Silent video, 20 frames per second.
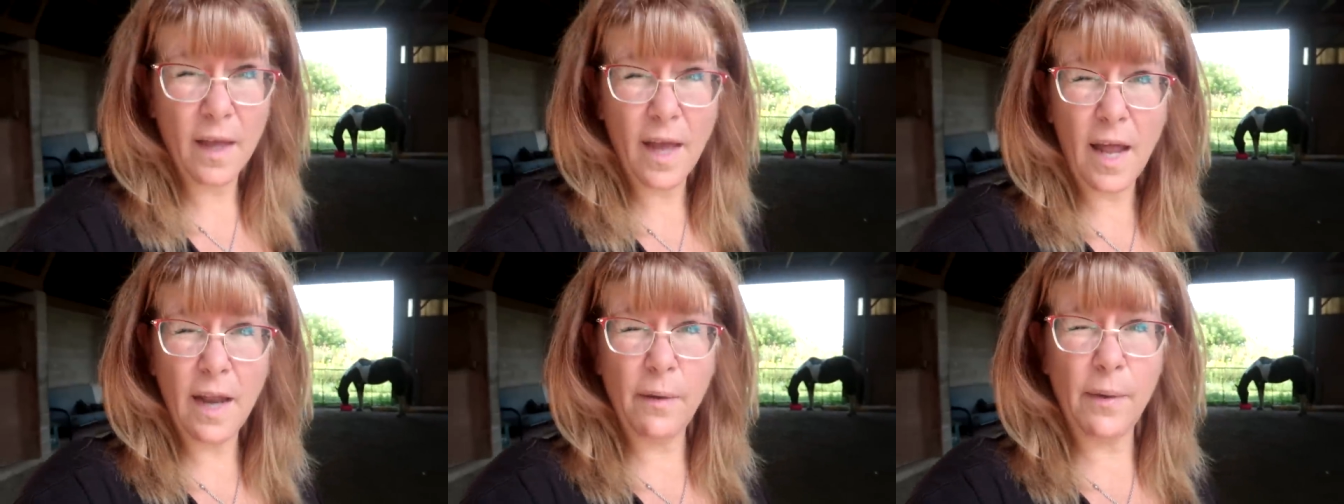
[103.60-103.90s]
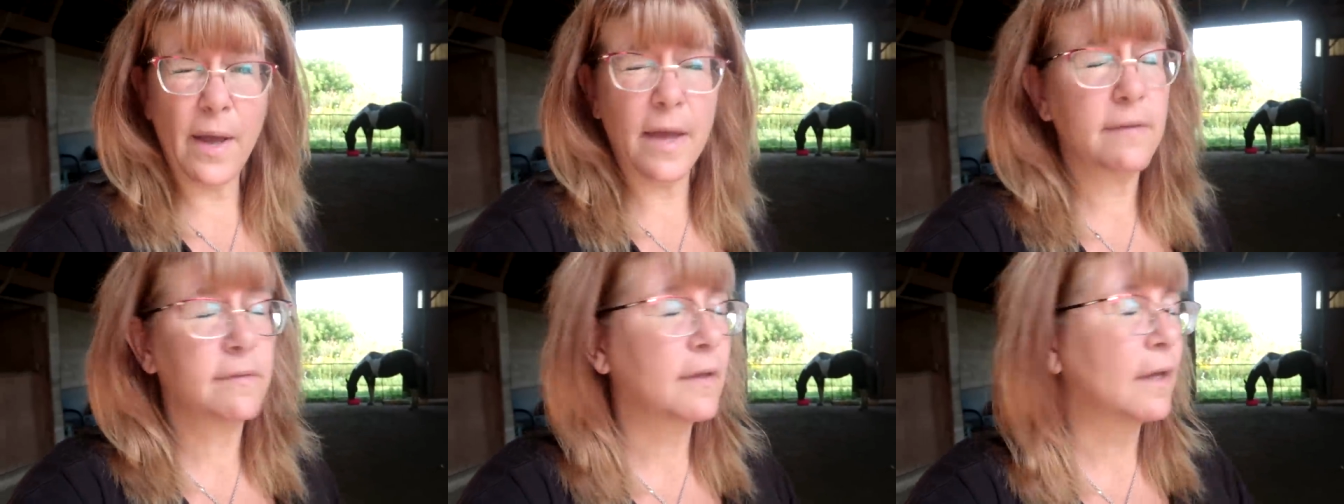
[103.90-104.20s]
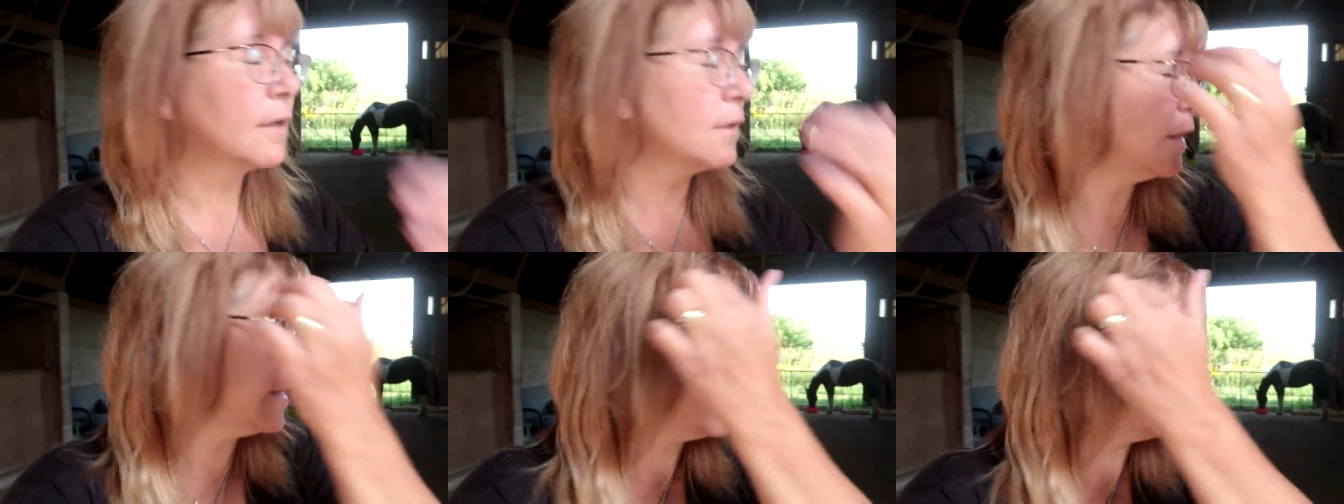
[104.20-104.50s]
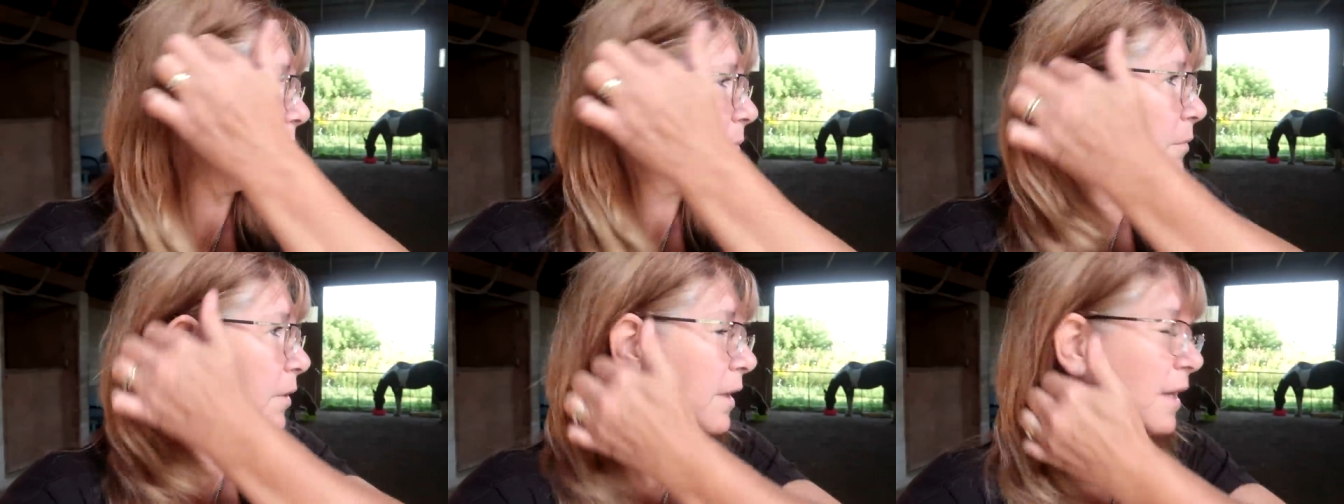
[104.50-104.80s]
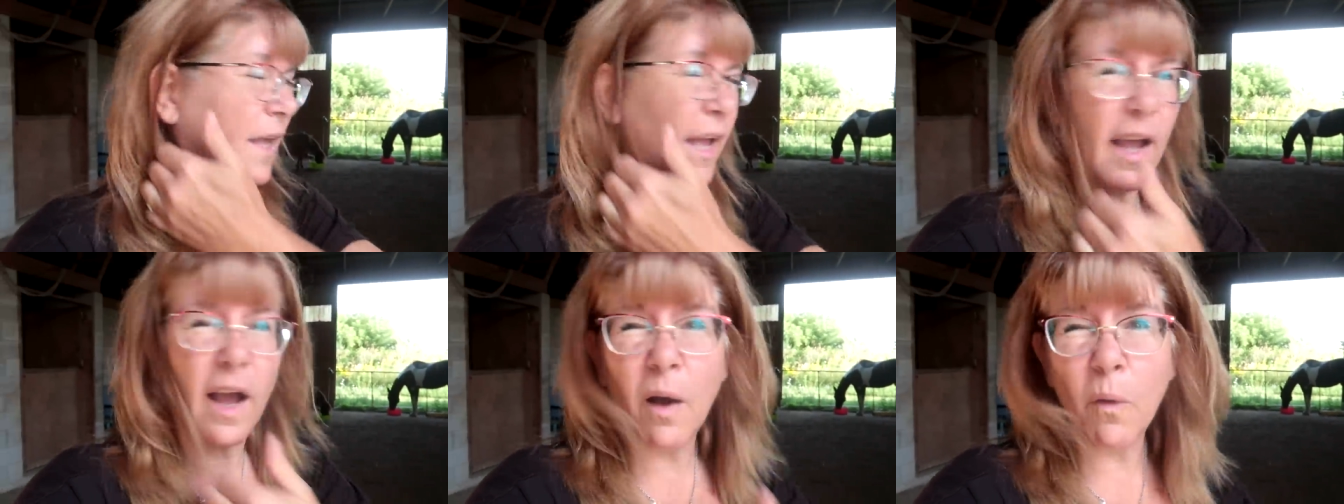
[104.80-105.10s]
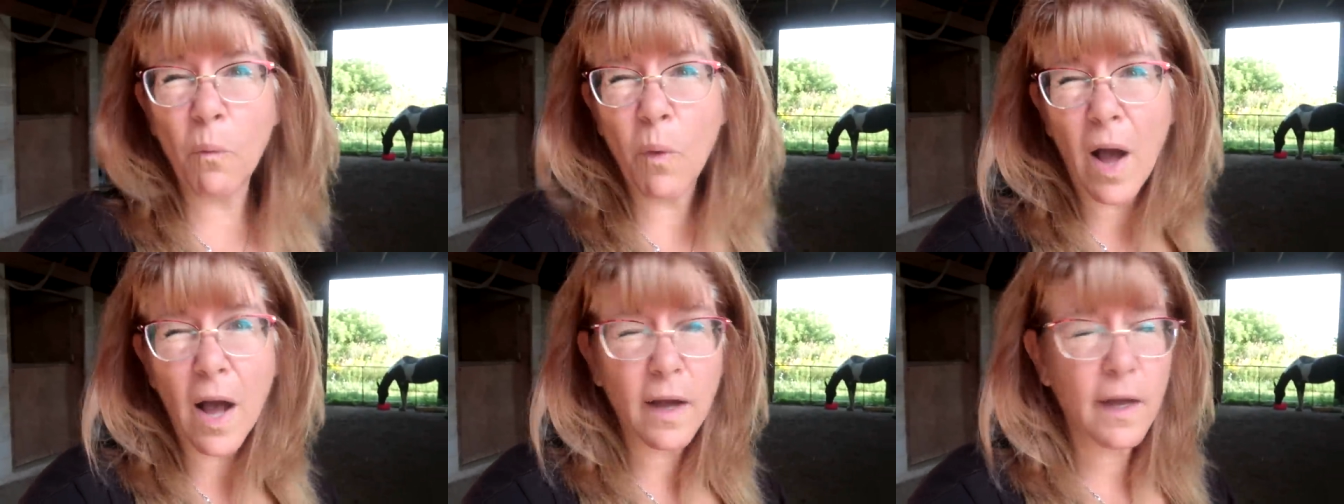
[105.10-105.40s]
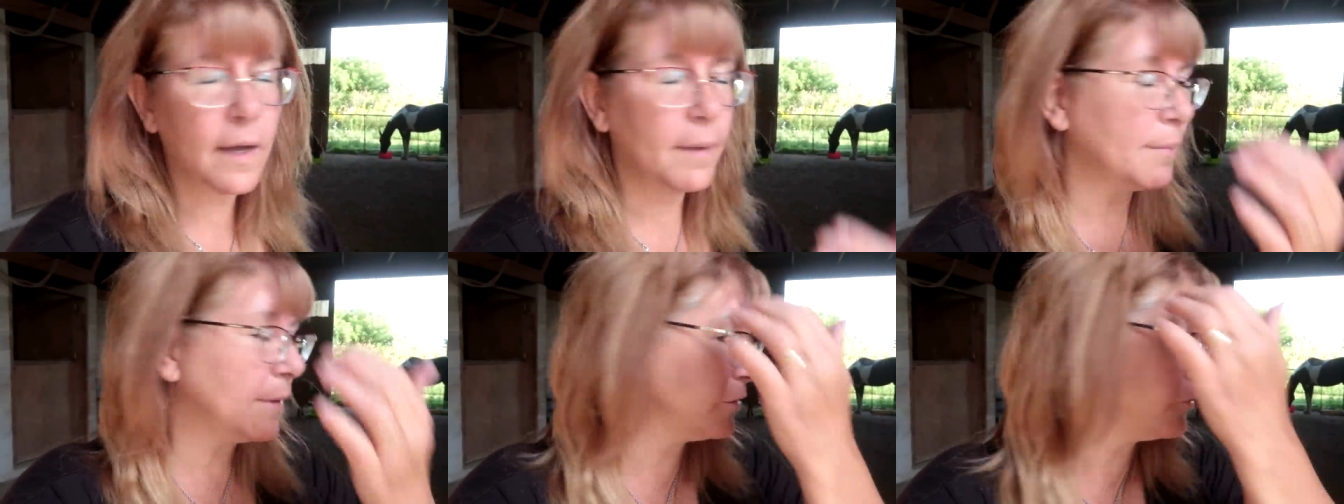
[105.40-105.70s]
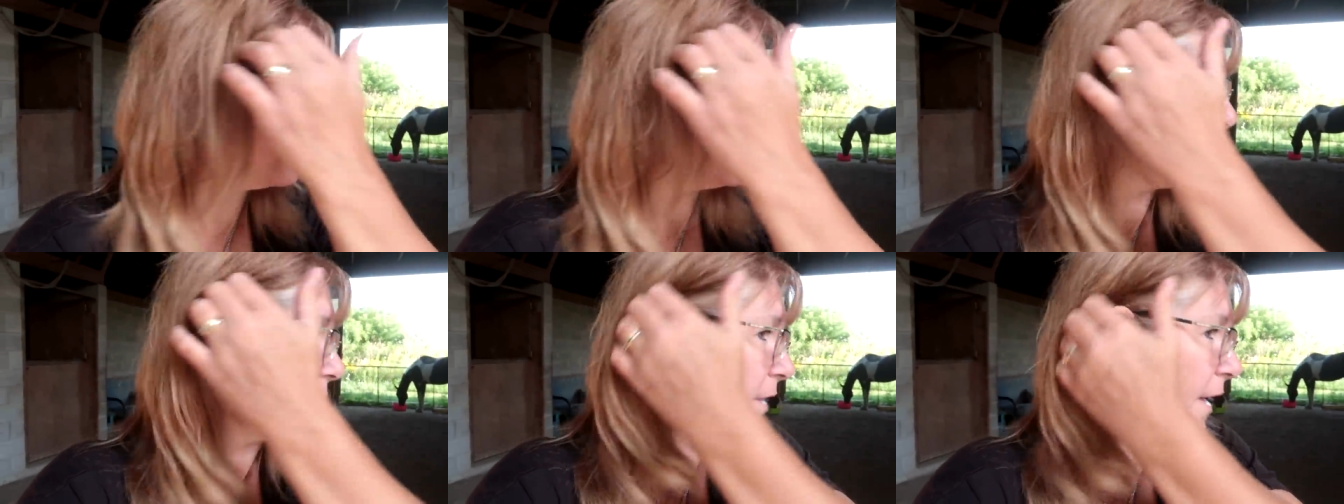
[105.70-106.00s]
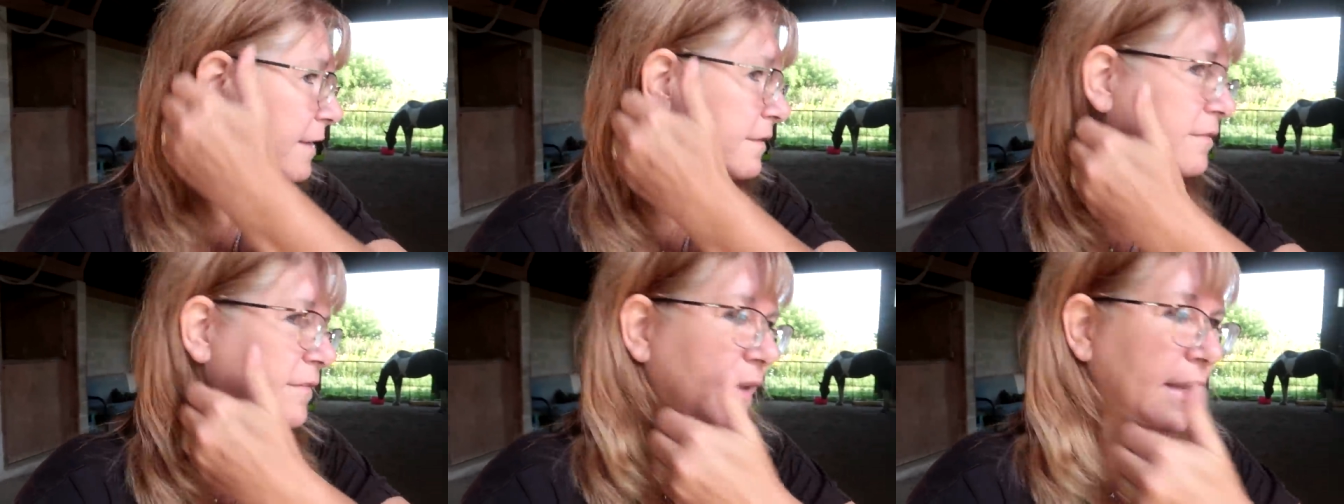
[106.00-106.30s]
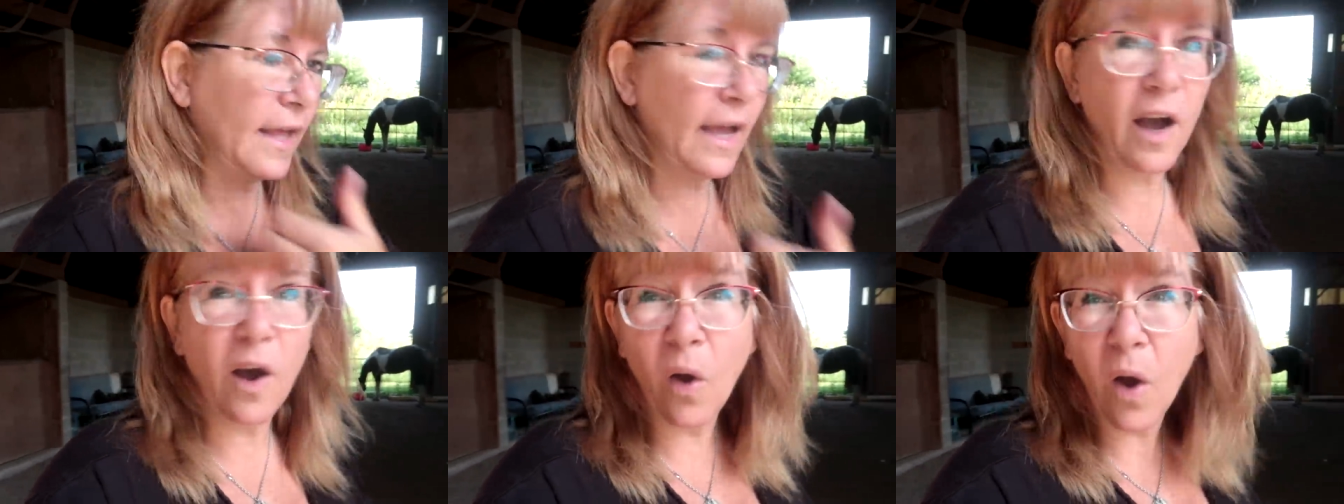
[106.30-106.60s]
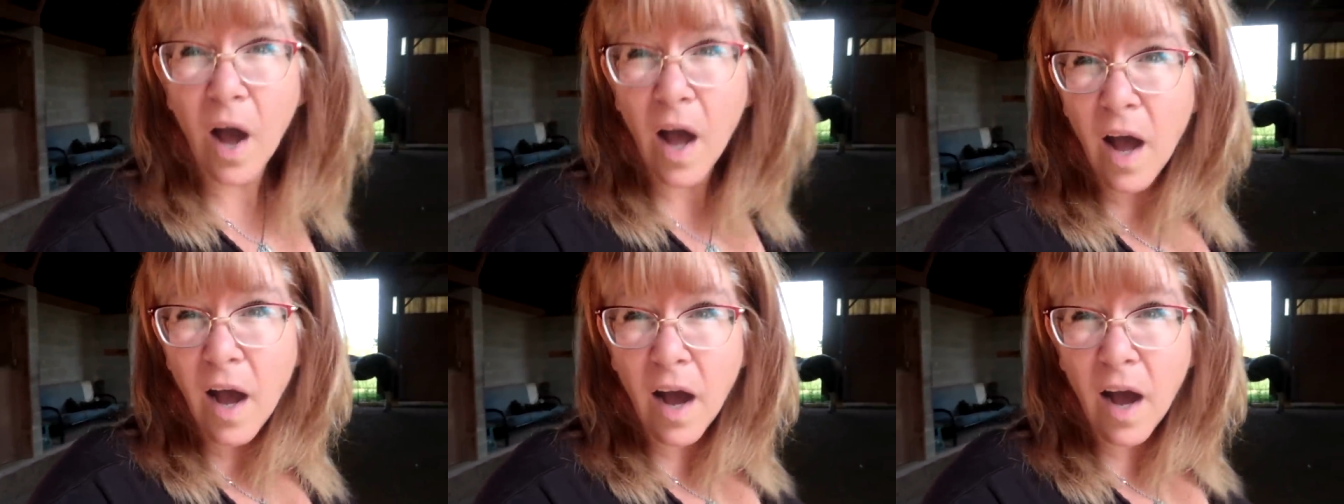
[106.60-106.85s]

Anyways, good morning. Welcome to today's video.